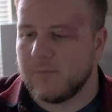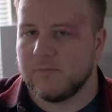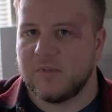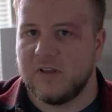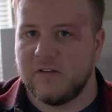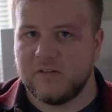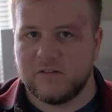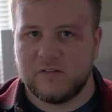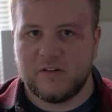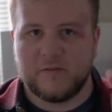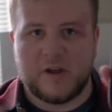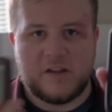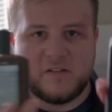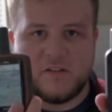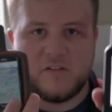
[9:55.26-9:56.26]
These
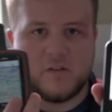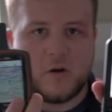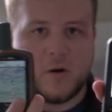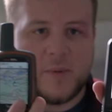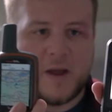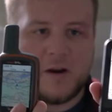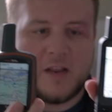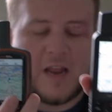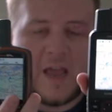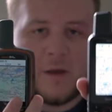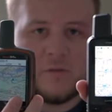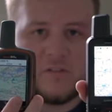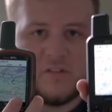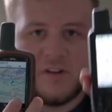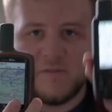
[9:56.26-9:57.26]
devices are about an
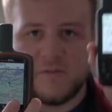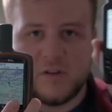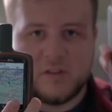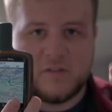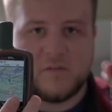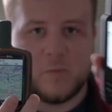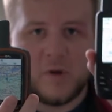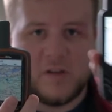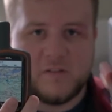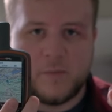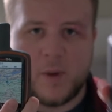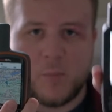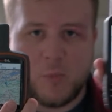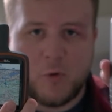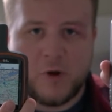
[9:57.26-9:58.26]
ounce different. This weighs
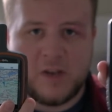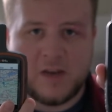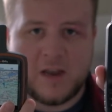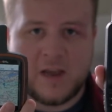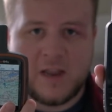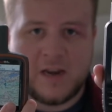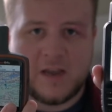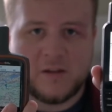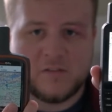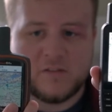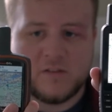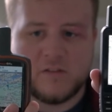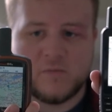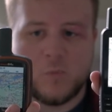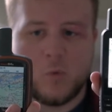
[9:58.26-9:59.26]
about 0.9
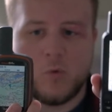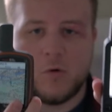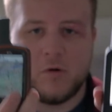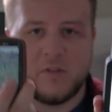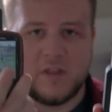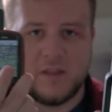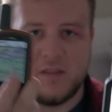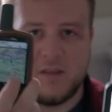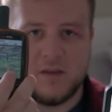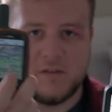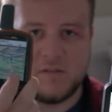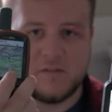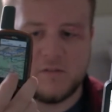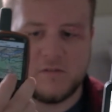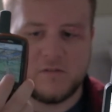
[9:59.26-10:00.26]
ounces more than this.
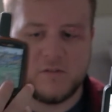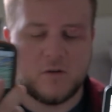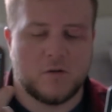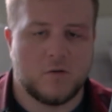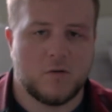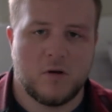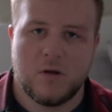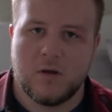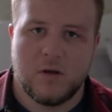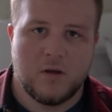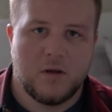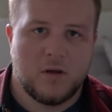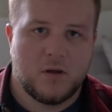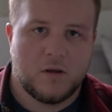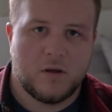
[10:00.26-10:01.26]
So,
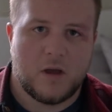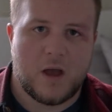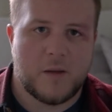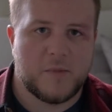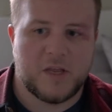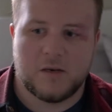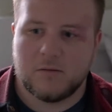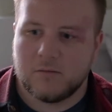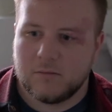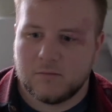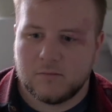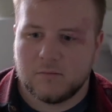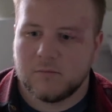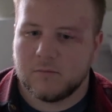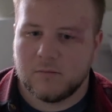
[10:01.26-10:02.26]
I mean,
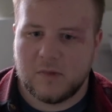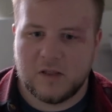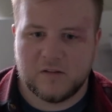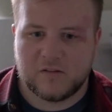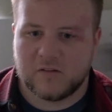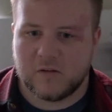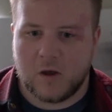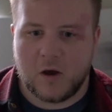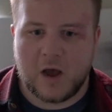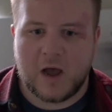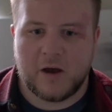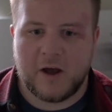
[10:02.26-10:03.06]
it's a lot